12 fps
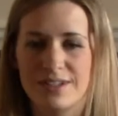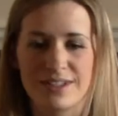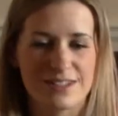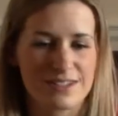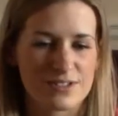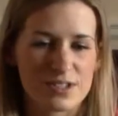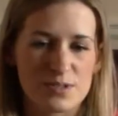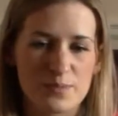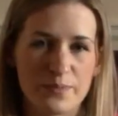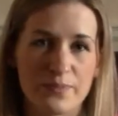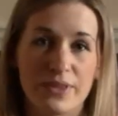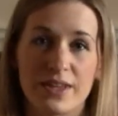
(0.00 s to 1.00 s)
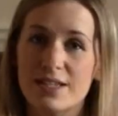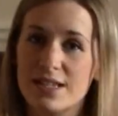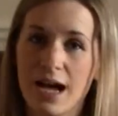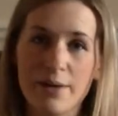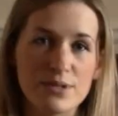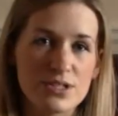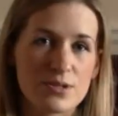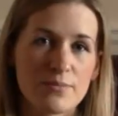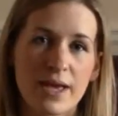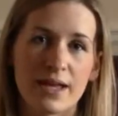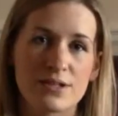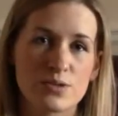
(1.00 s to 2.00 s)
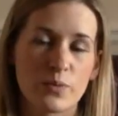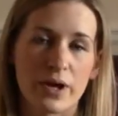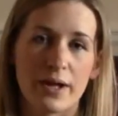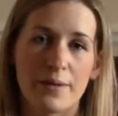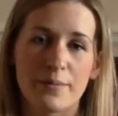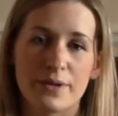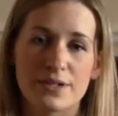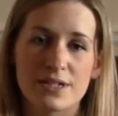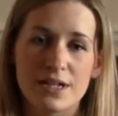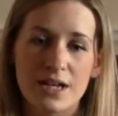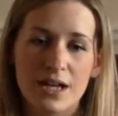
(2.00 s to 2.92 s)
this happens to men as well, but